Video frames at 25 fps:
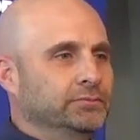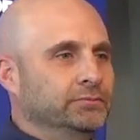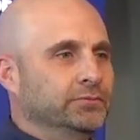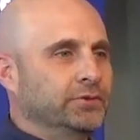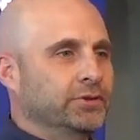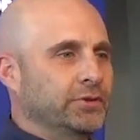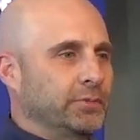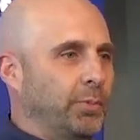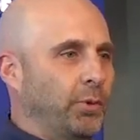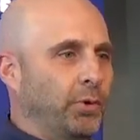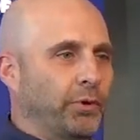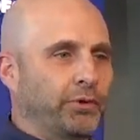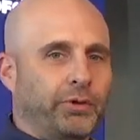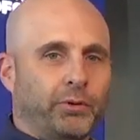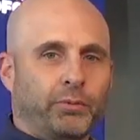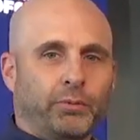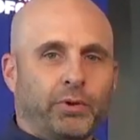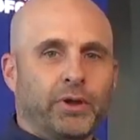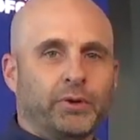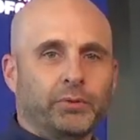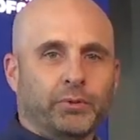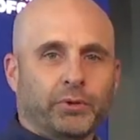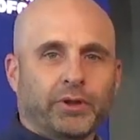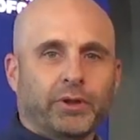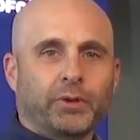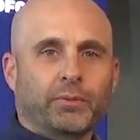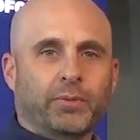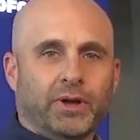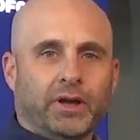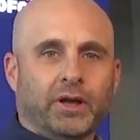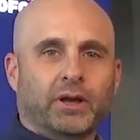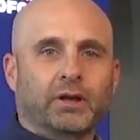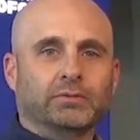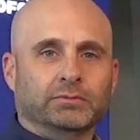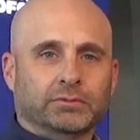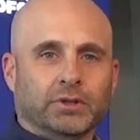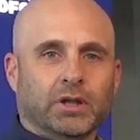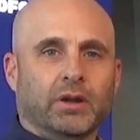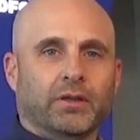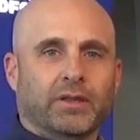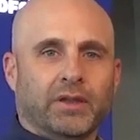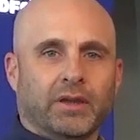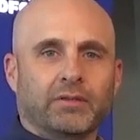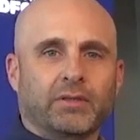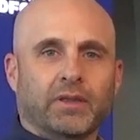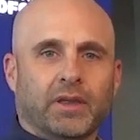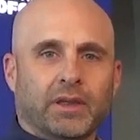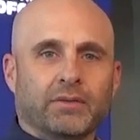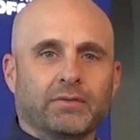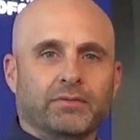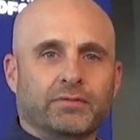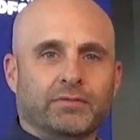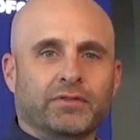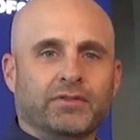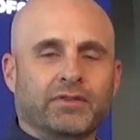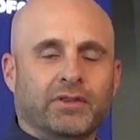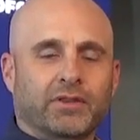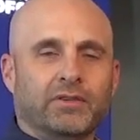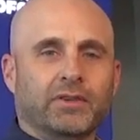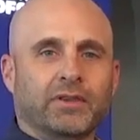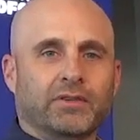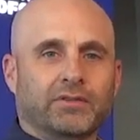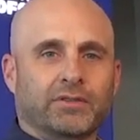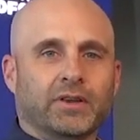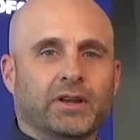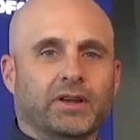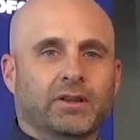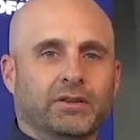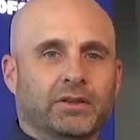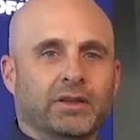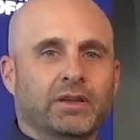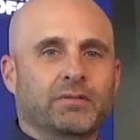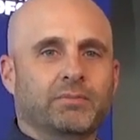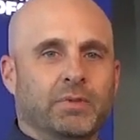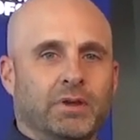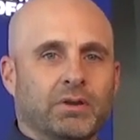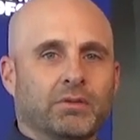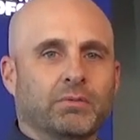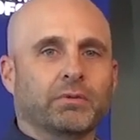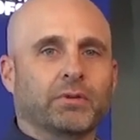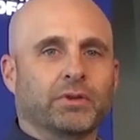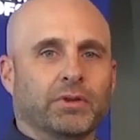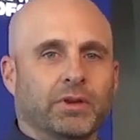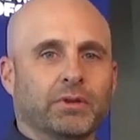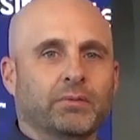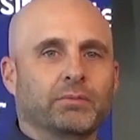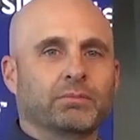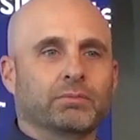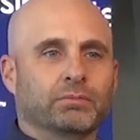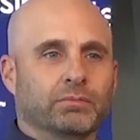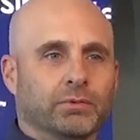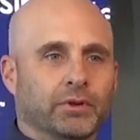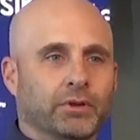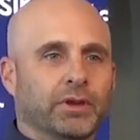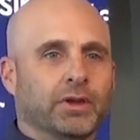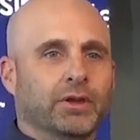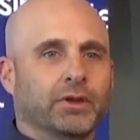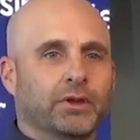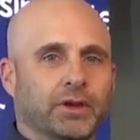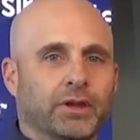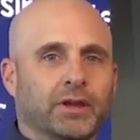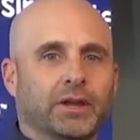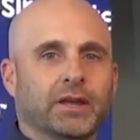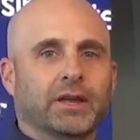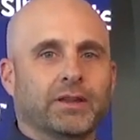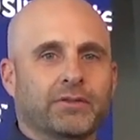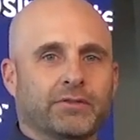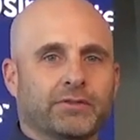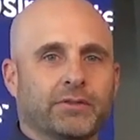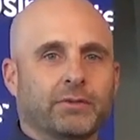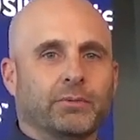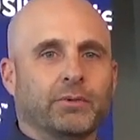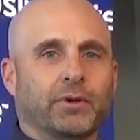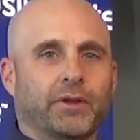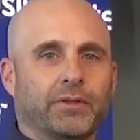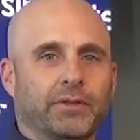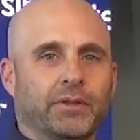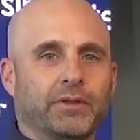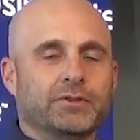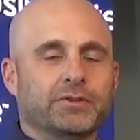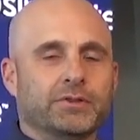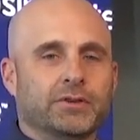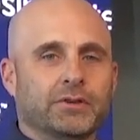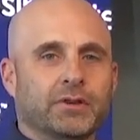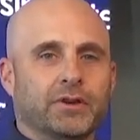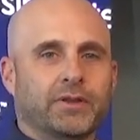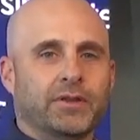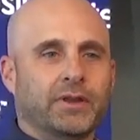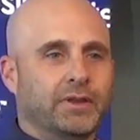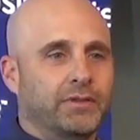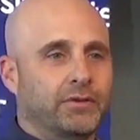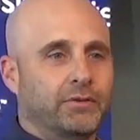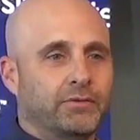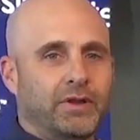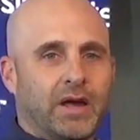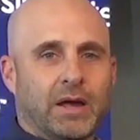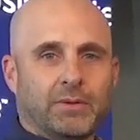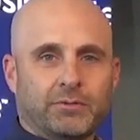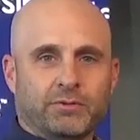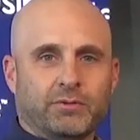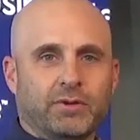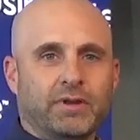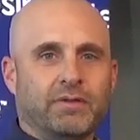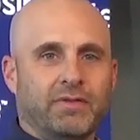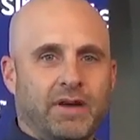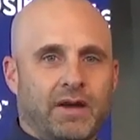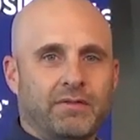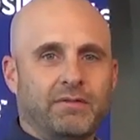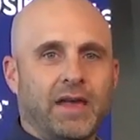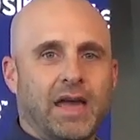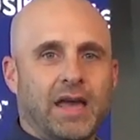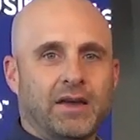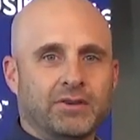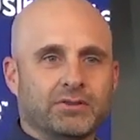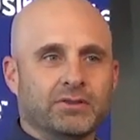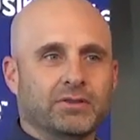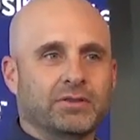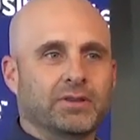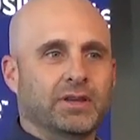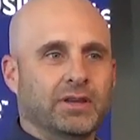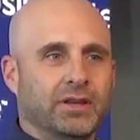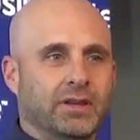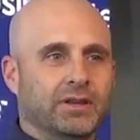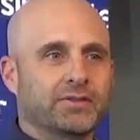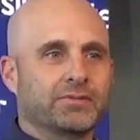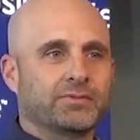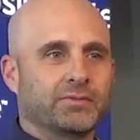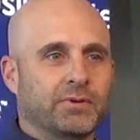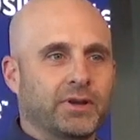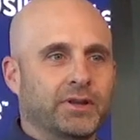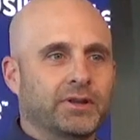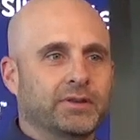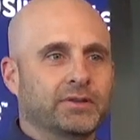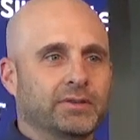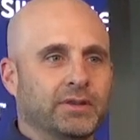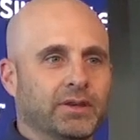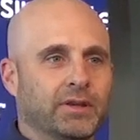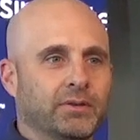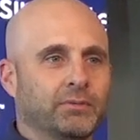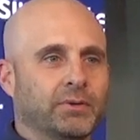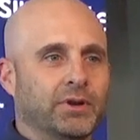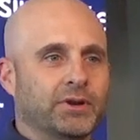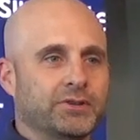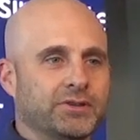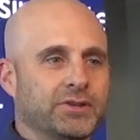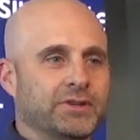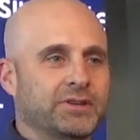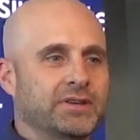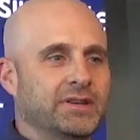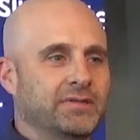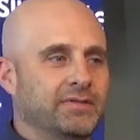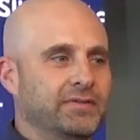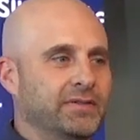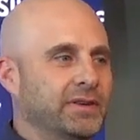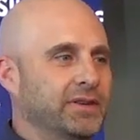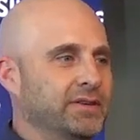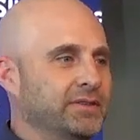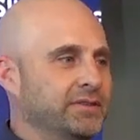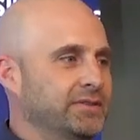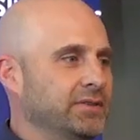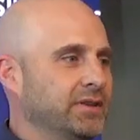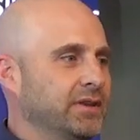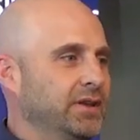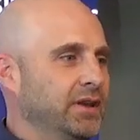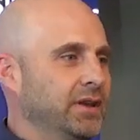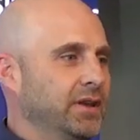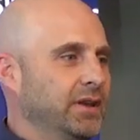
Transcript: Support the run really well. You know, they've statistically been really, really good against the run this year. I think they're top 25 nationally against run and rushing defense.